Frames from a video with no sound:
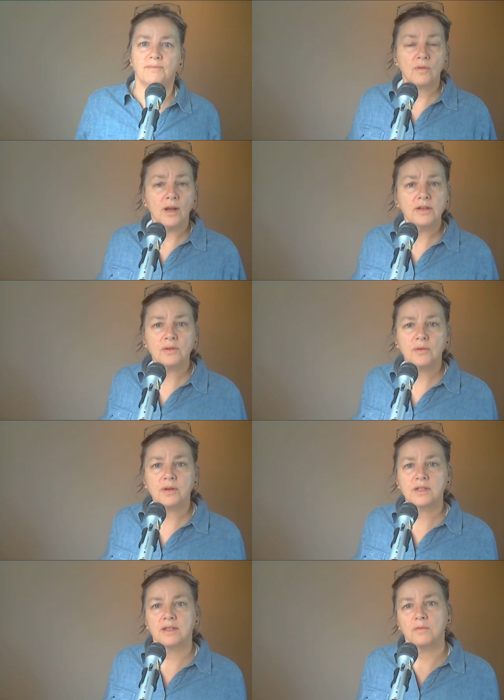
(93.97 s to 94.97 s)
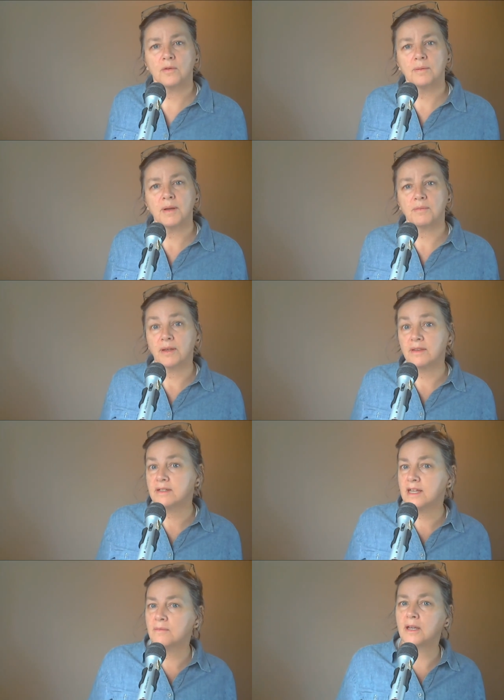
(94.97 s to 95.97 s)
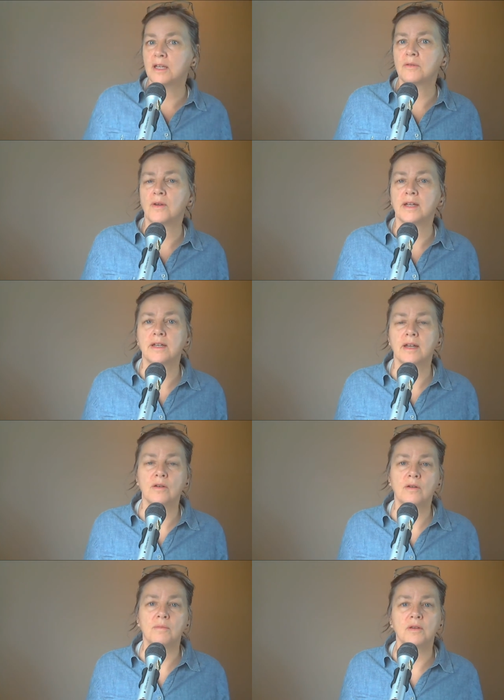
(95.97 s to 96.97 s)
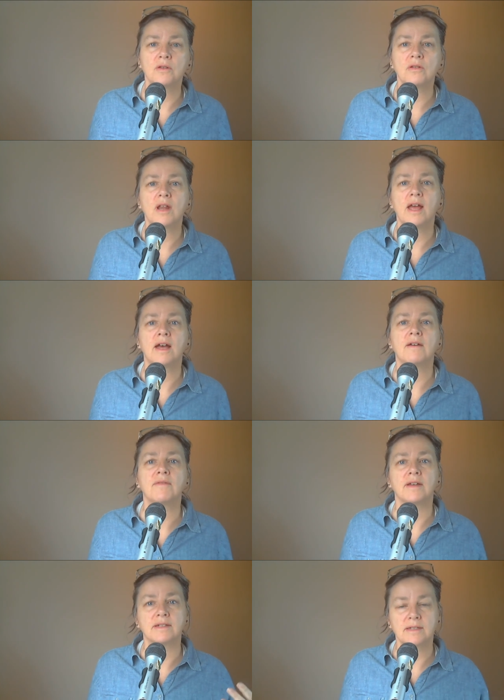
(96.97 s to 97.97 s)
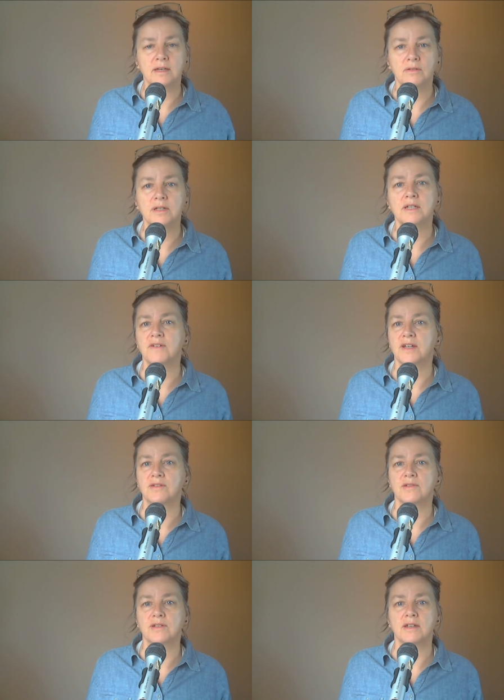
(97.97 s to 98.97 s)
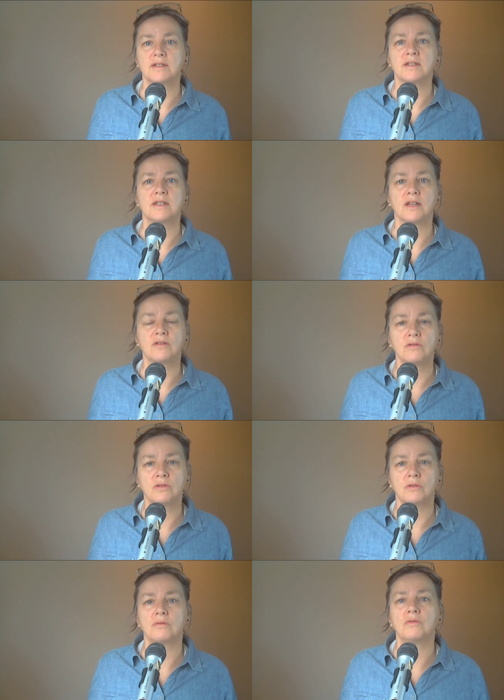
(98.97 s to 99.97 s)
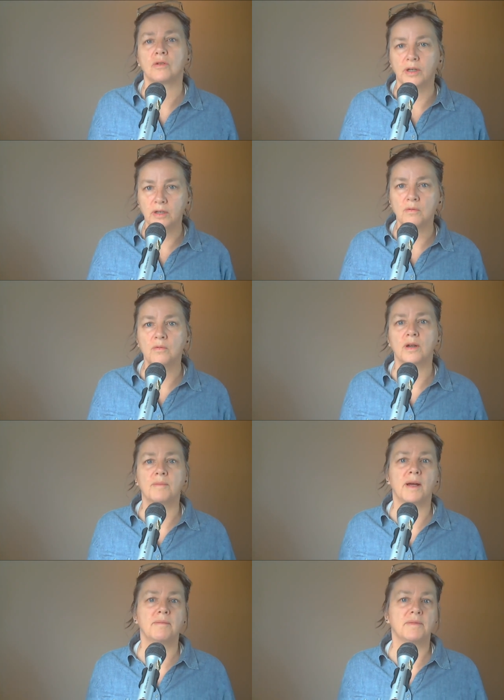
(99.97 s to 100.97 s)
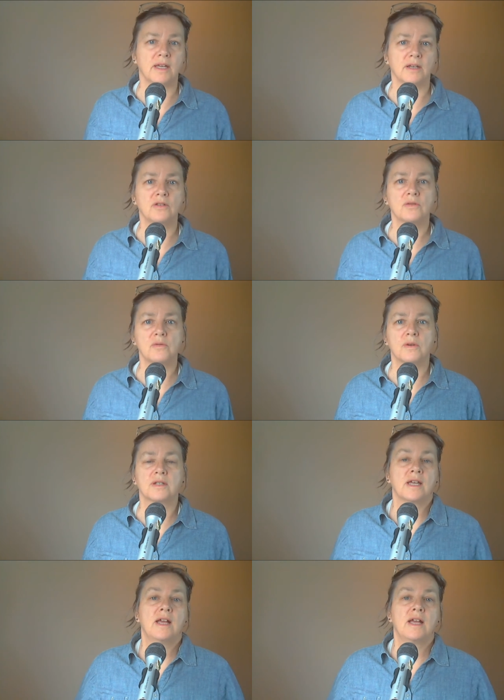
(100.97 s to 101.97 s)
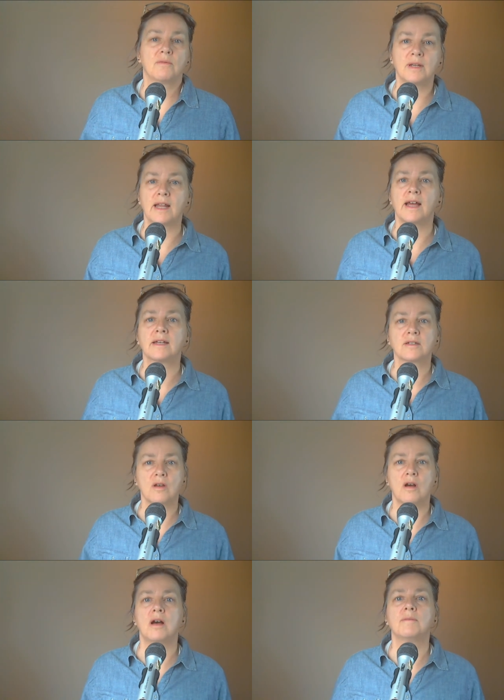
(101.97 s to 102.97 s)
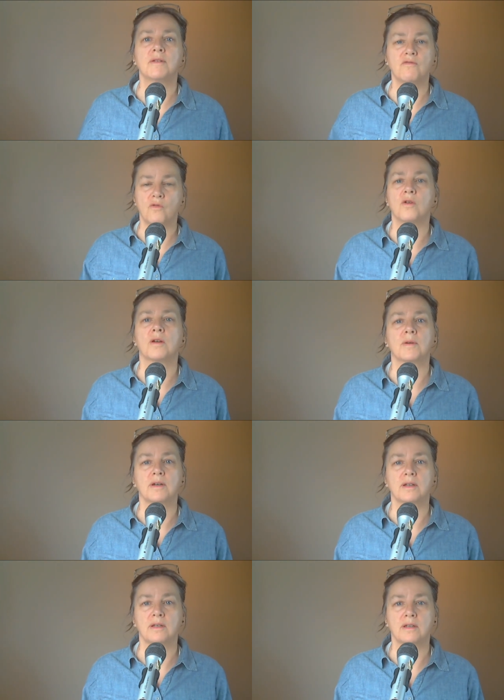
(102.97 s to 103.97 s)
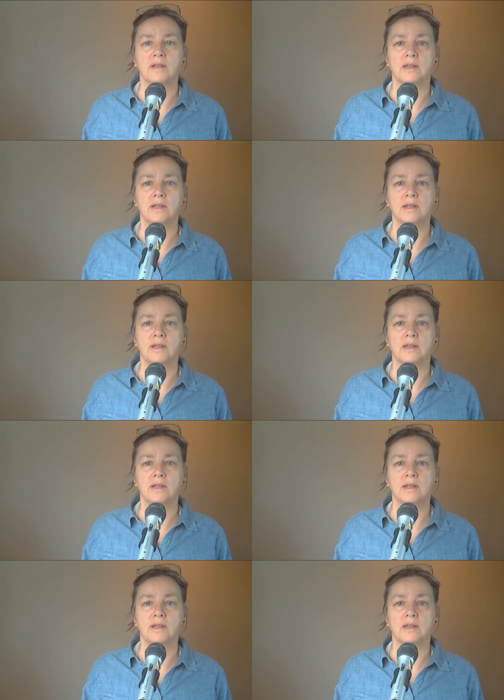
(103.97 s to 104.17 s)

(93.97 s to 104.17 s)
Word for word: Ride your horse in the warm-up ring the same way you'd ride it at home. You should have a series of exercises that you do during your warm-up to get your horse relaxed, calm, and forward.